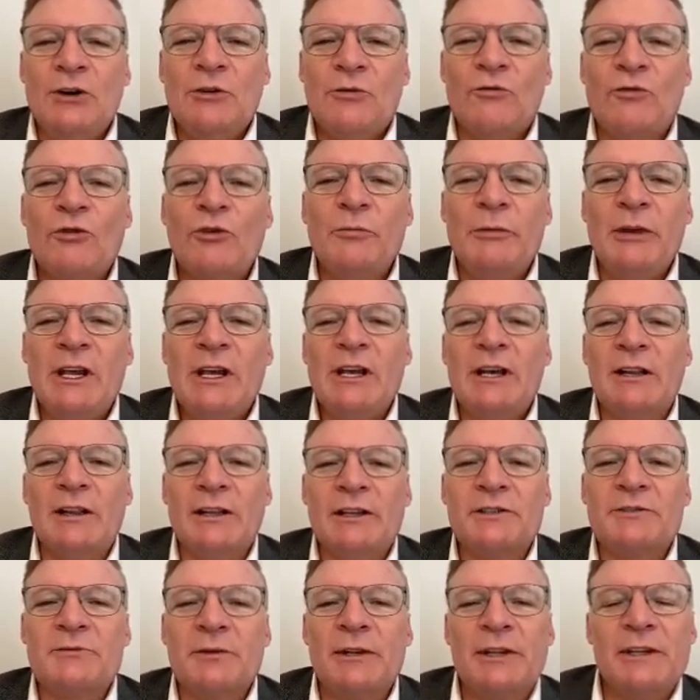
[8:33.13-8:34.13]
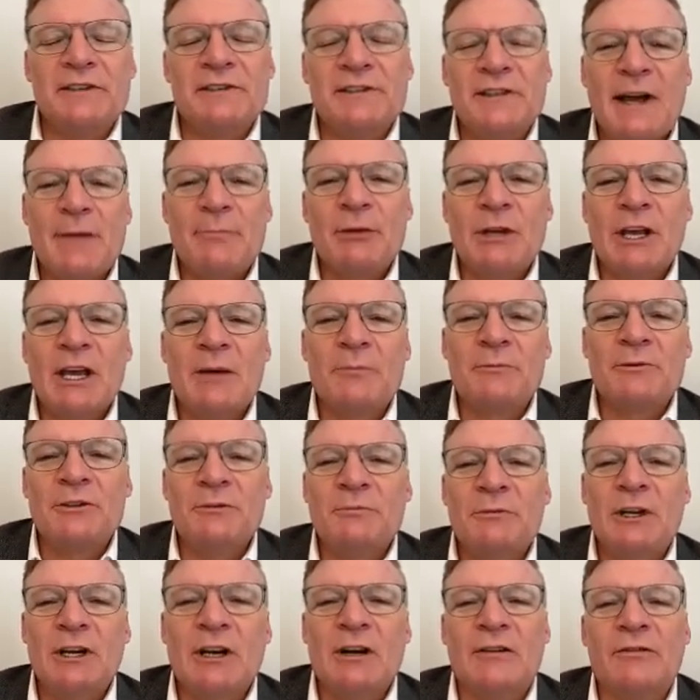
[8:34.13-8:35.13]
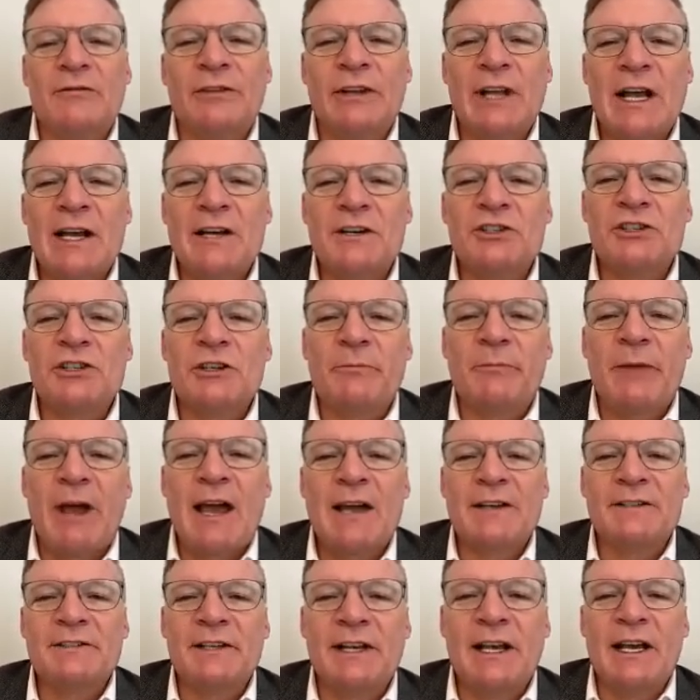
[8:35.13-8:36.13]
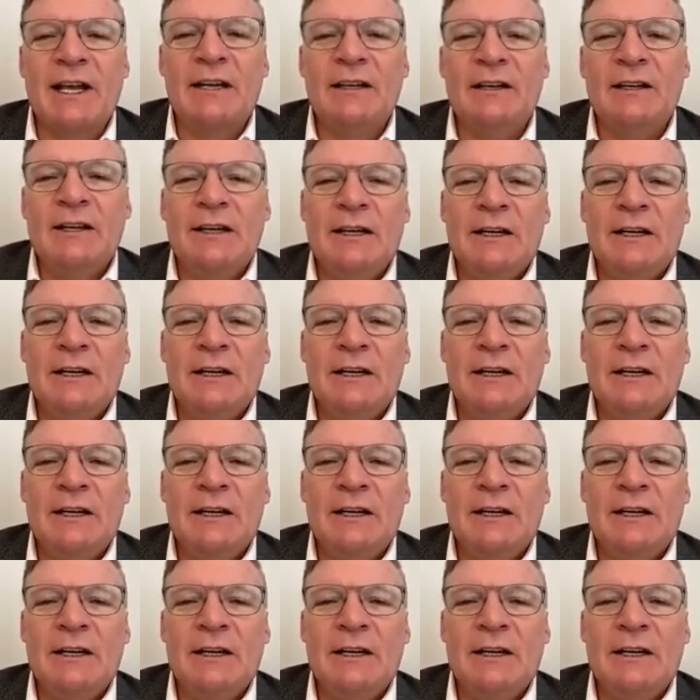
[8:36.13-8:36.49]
Ruby Hill is really stepping up to be our flagship asset,